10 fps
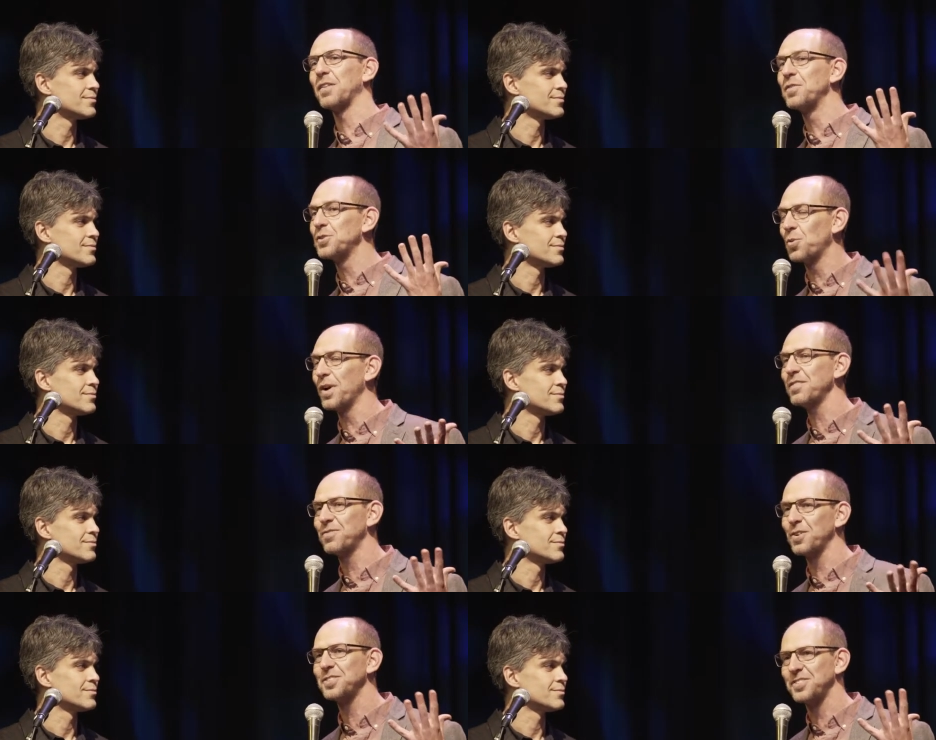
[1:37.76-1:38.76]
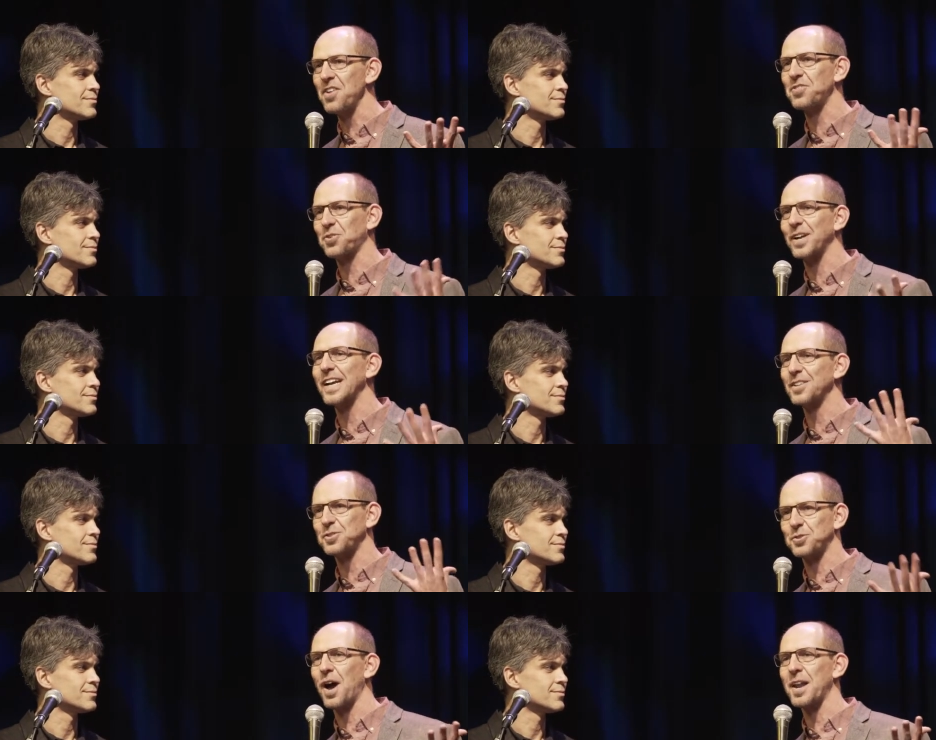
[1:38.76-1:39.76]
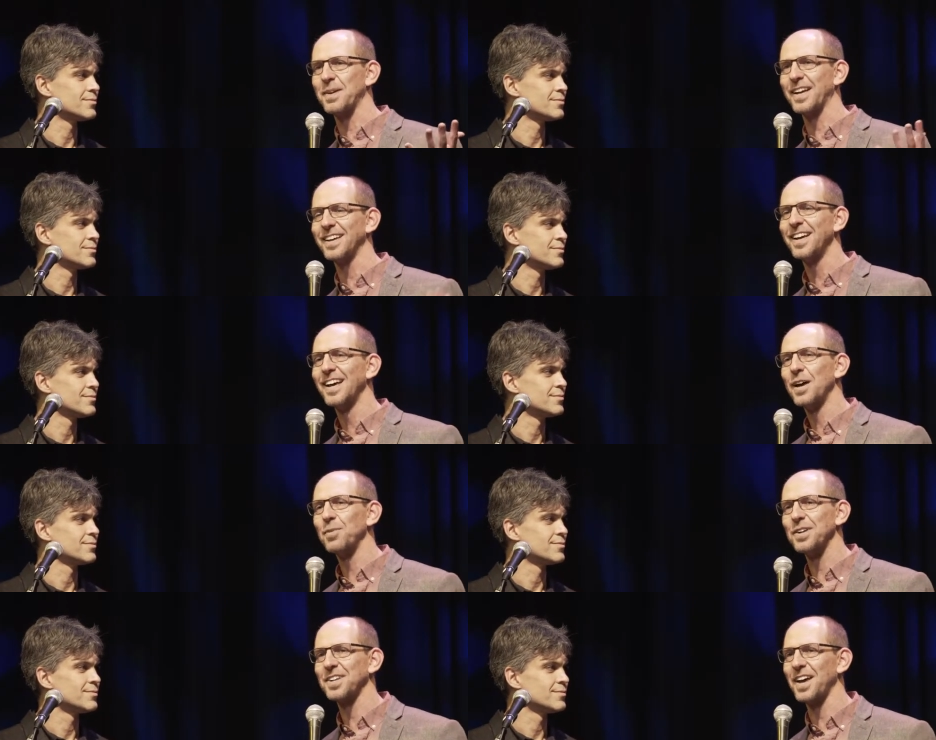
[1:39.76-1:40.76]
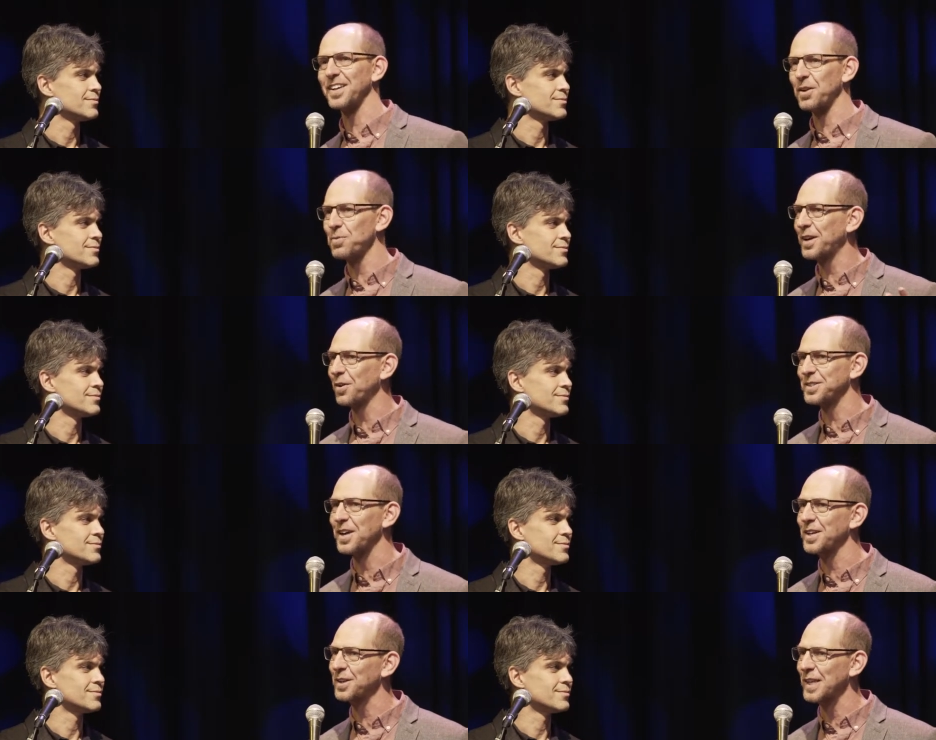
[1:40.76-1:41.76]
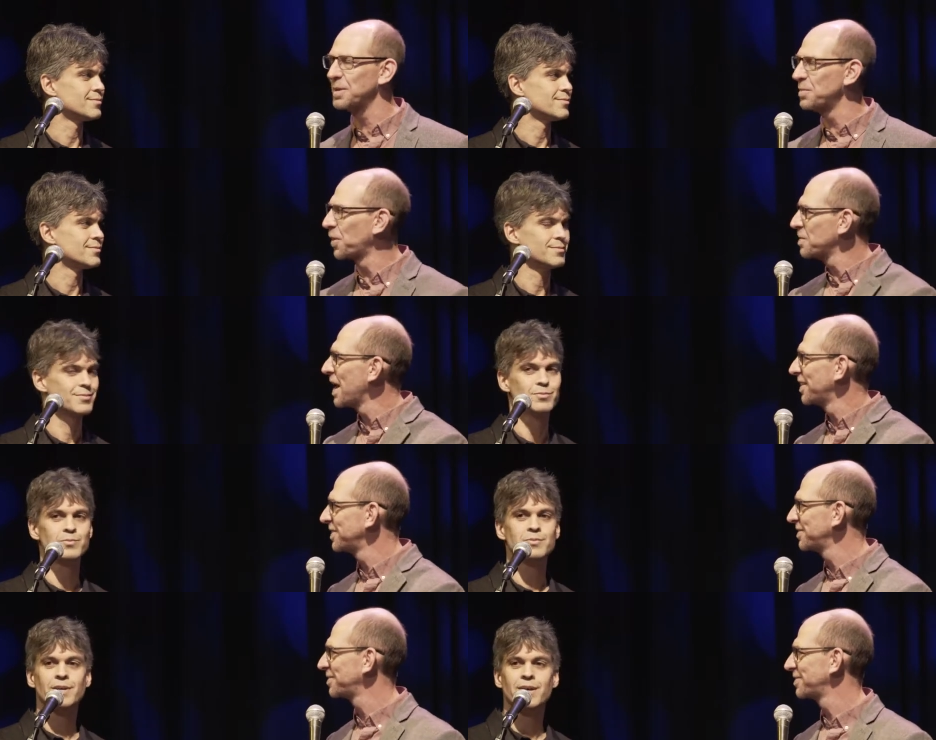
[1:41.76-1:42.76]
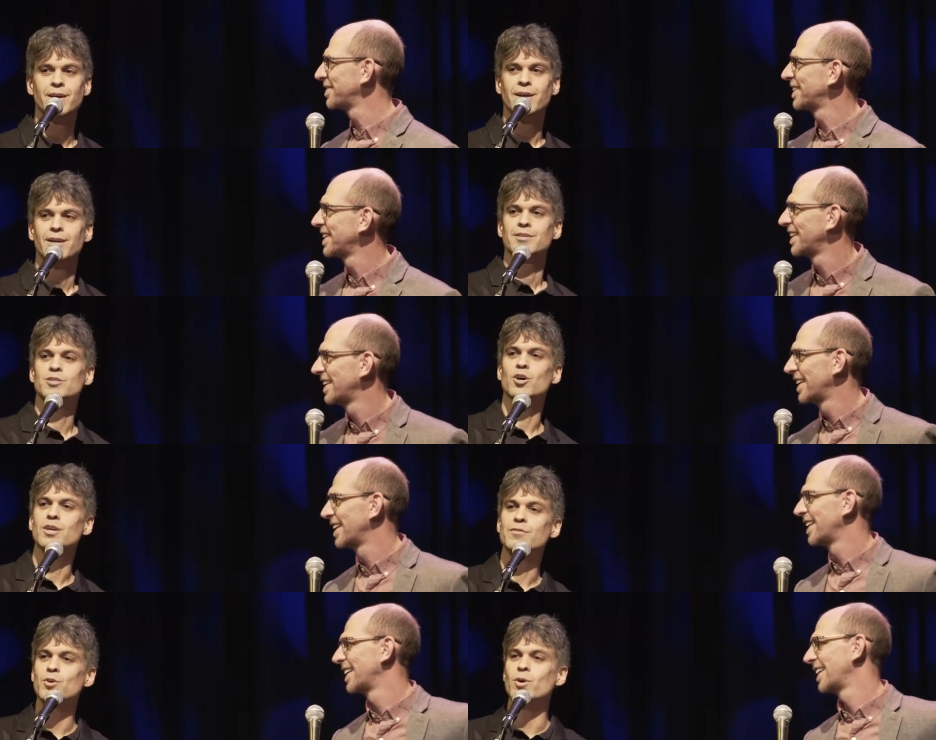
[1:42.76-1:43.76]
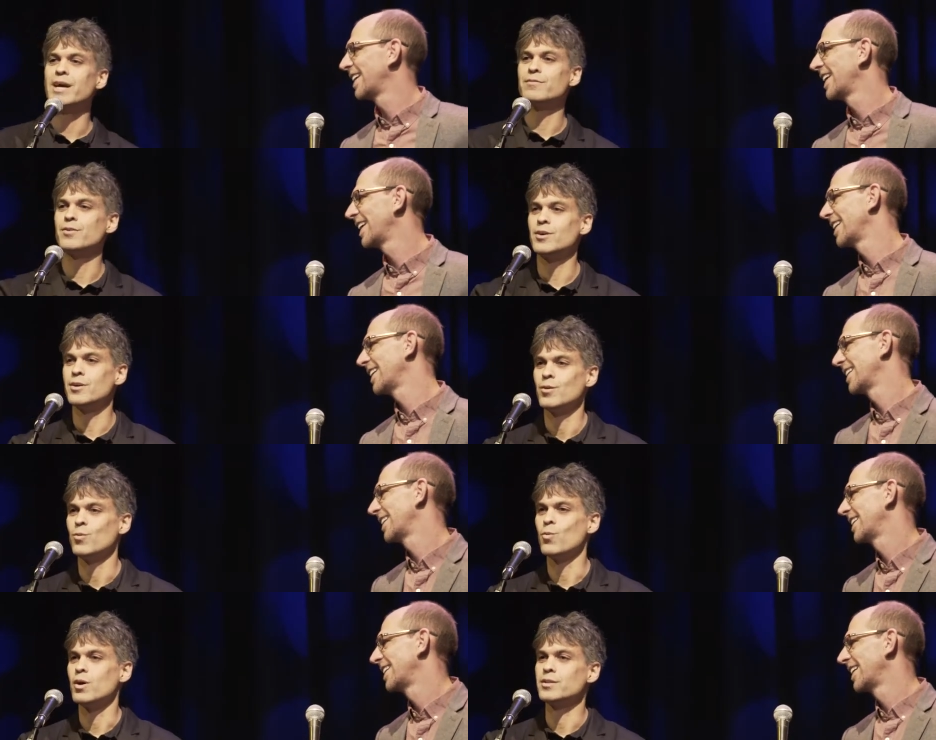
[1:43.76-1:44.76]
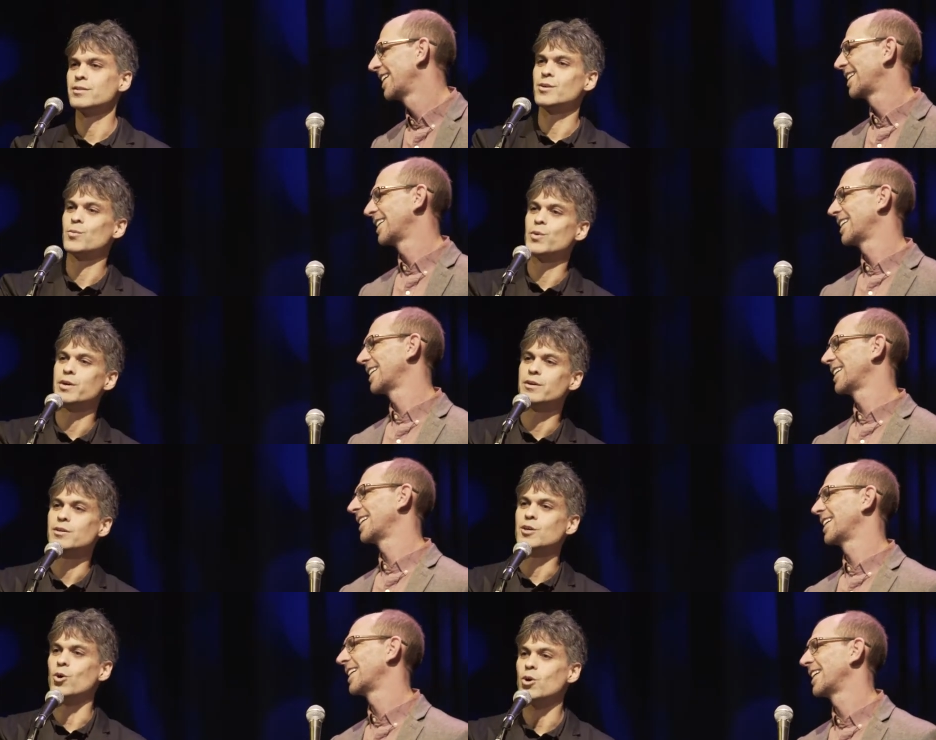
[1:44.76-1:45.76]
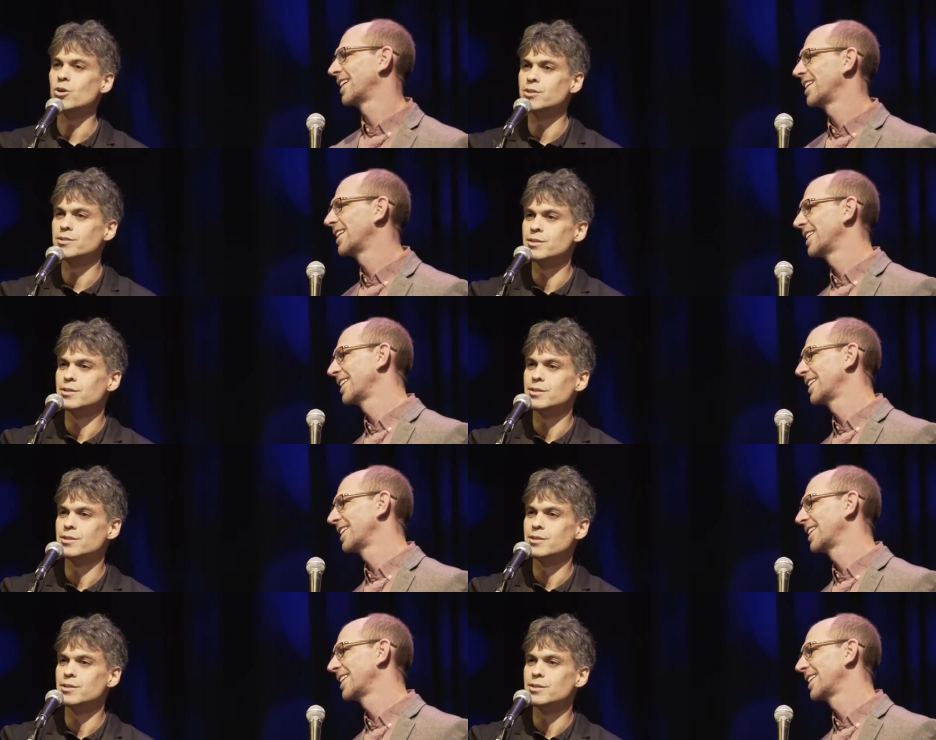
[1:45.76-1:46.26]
Speaker 1: of the 21st century in astronomy, which I think Enrico could tell you a little bit more about.
Speaker 2: So, if you ever wonder where gold